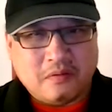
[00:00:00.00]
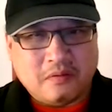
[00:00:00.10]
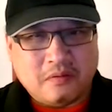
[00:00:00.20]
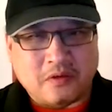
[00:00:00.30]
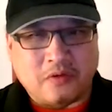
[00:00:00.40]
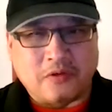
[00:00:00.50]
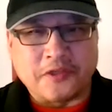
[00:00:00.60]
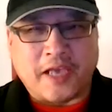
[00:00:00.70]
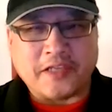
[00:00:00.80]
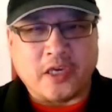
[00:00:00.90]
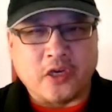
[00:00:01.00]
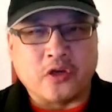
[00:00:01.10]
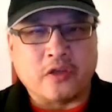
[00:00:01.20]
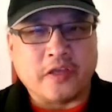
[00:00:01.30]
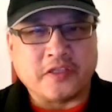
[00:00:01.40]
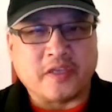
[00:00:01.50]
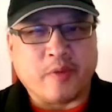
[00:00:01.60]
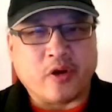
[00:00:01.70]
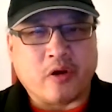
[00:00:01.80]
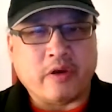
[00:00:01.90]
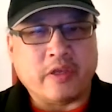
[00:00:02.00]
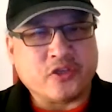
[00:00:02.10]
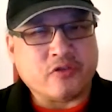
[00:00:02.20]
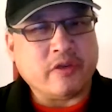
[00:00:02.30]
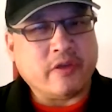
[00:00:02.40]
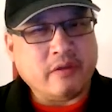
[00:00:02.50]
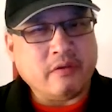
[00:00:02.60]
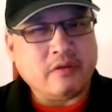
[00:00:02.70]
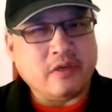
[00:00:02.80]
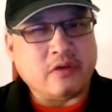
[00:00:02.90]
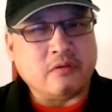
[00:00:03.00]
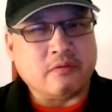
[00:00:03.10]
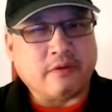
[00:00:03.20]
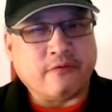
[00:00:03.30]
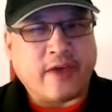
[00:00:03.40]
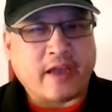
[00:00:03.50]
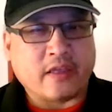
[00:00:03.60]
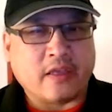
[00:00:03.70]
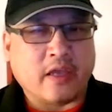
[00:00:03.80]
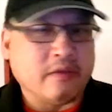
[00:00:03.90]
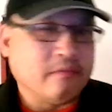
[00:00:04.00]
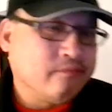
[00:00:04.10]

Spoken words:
so does that say good things about our industry then? You know, the fact that